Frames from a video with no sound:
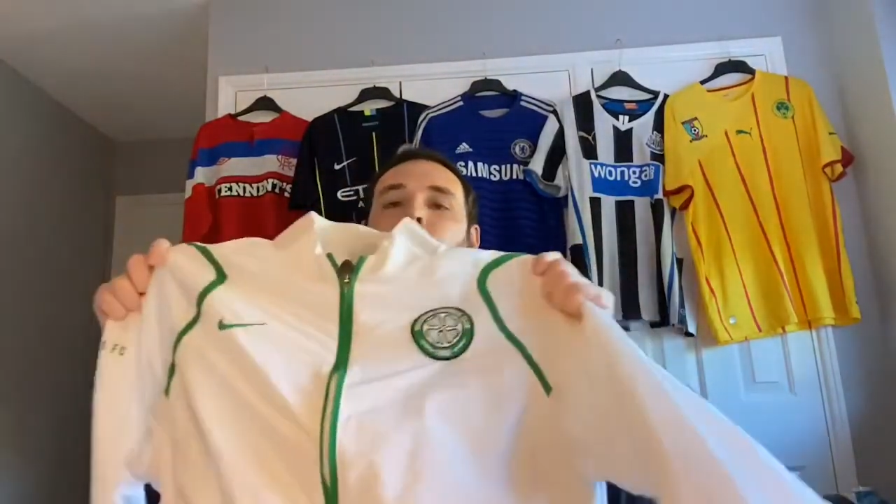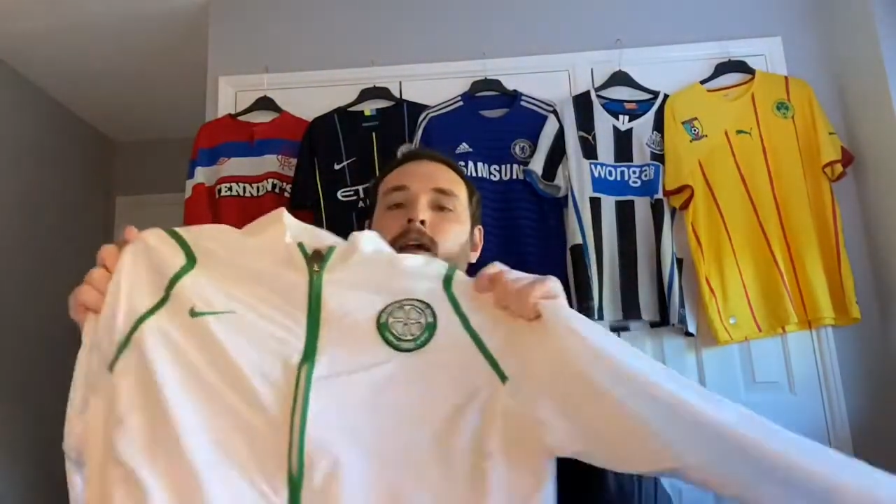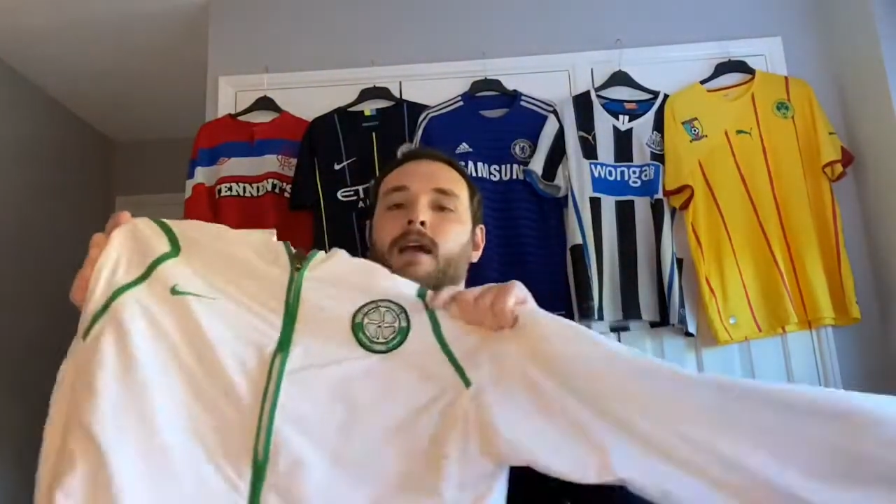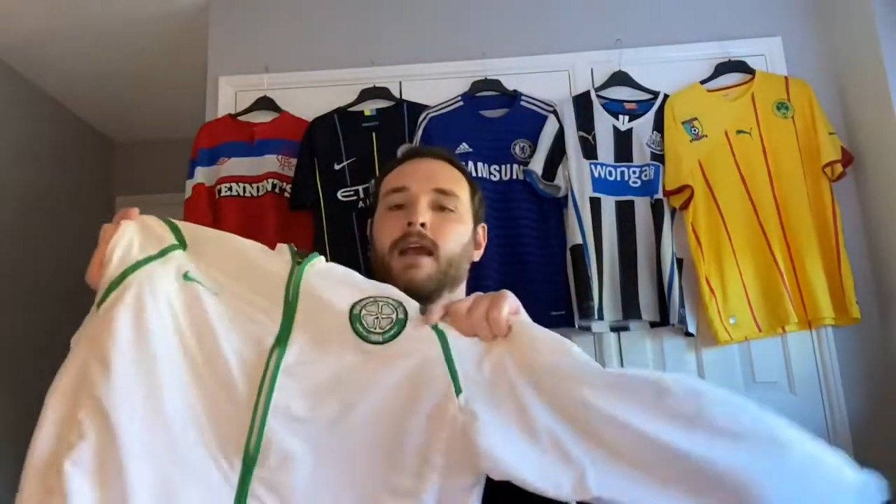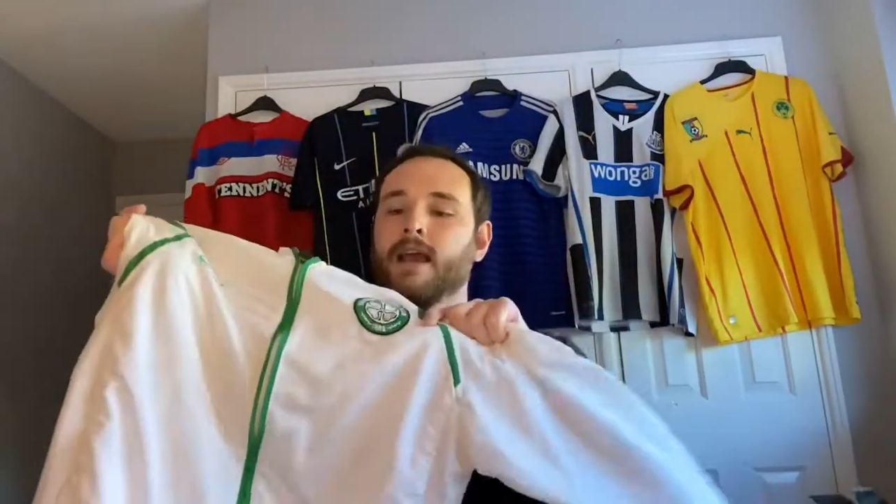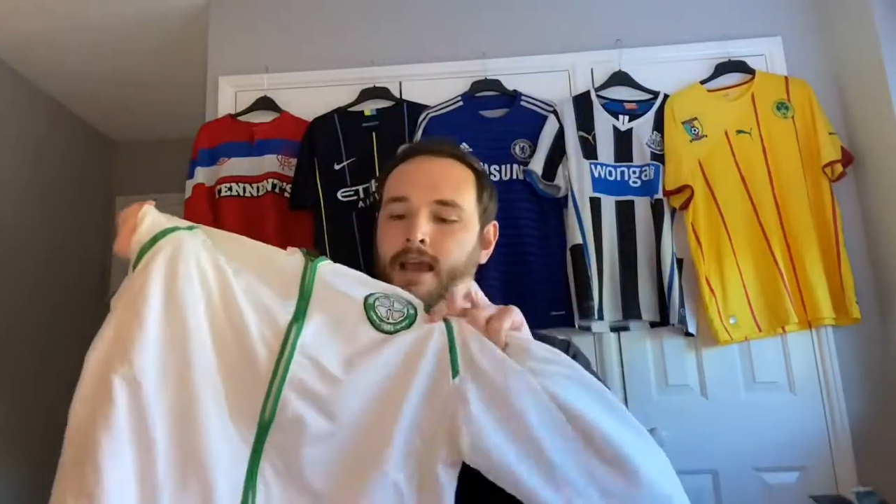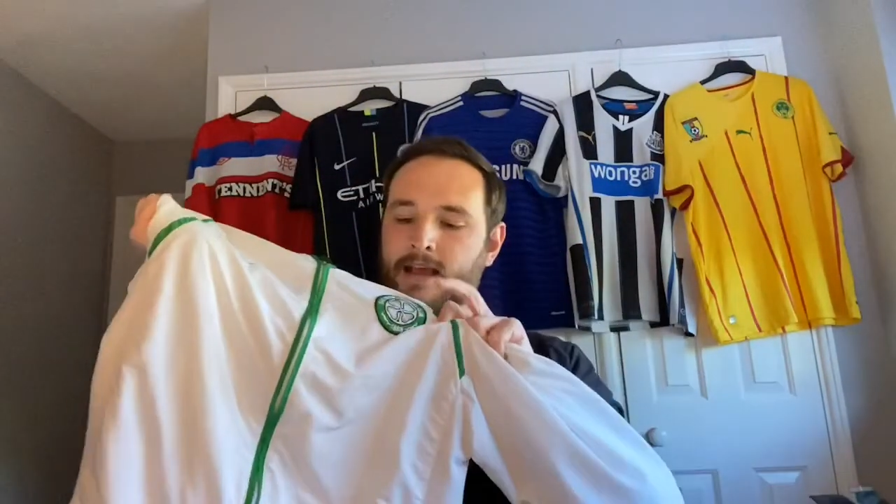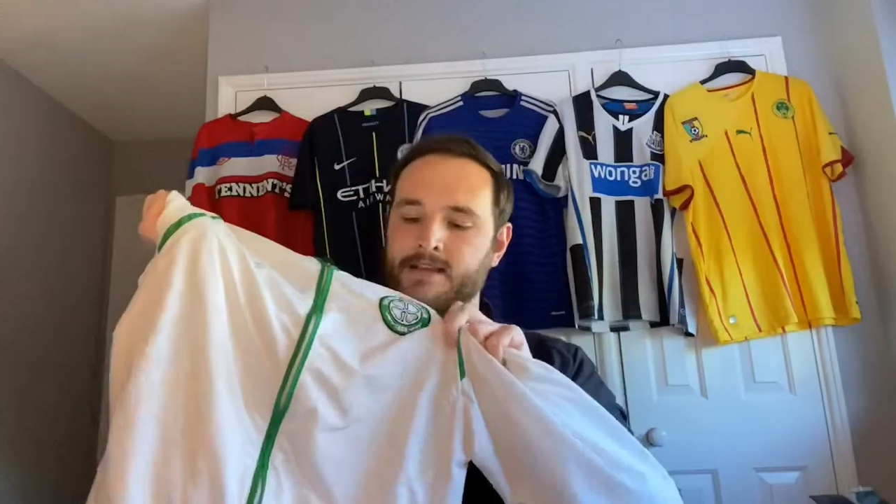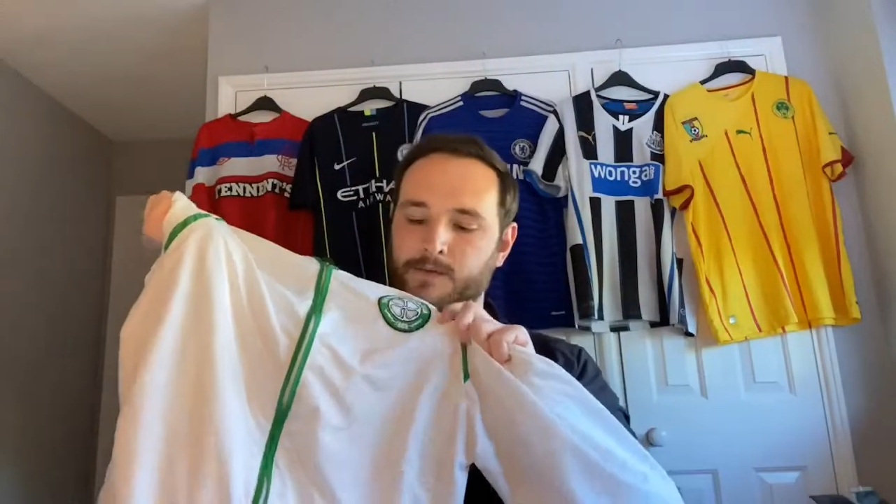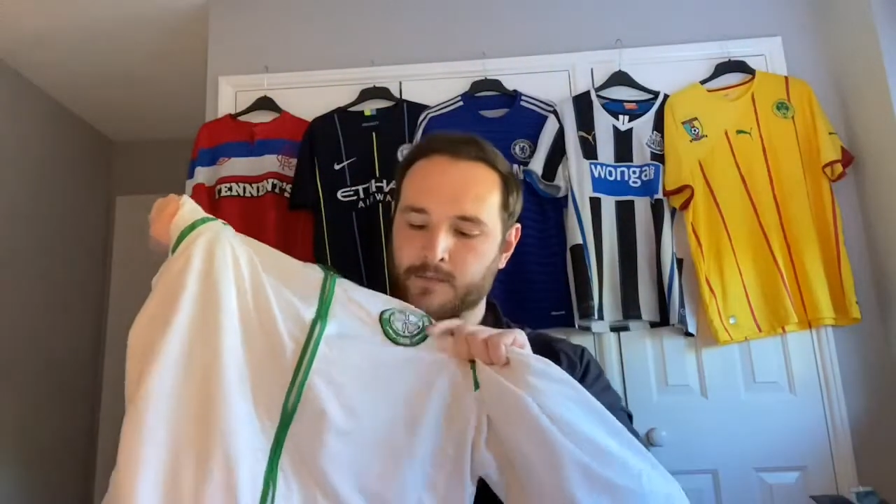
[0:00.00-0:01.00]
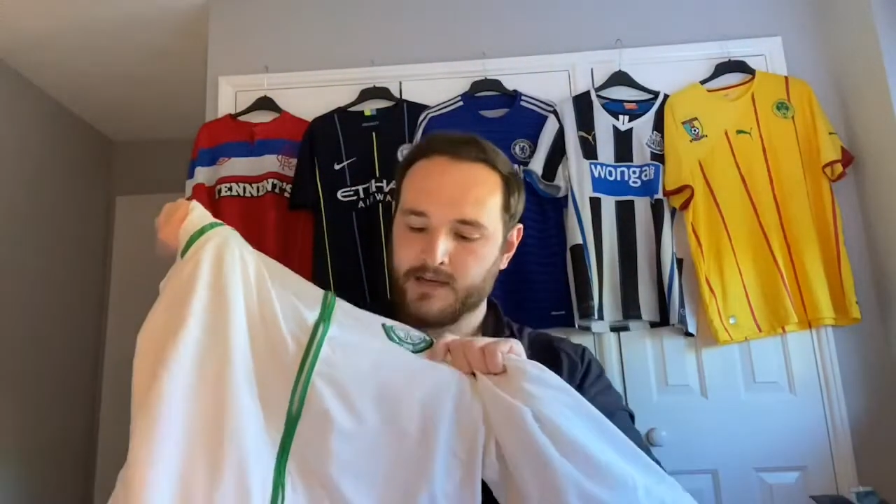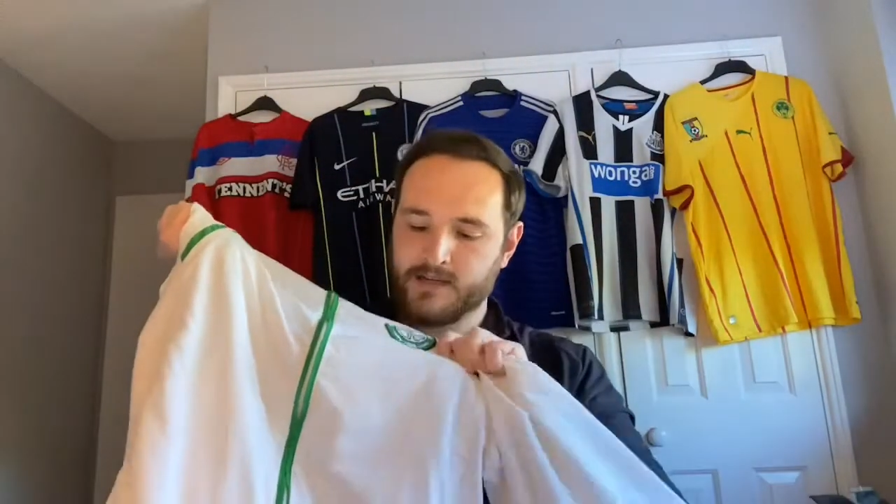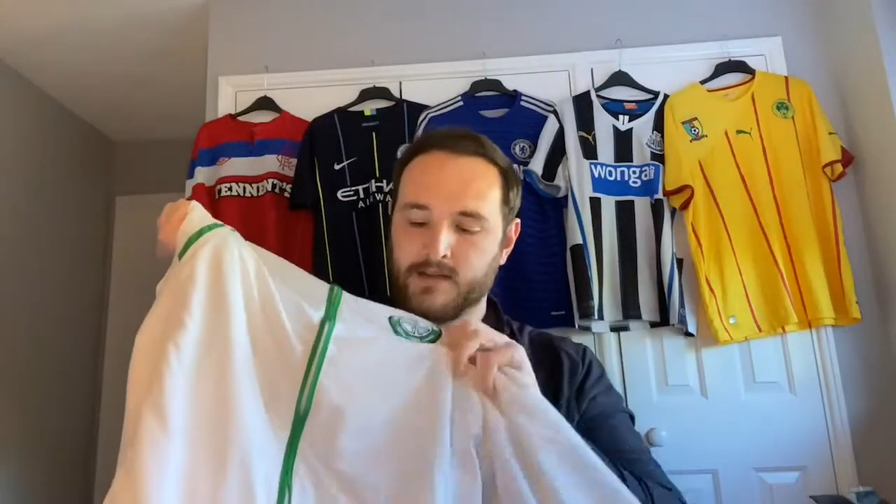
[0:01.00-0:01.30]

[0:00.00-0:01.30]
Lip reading: It is missing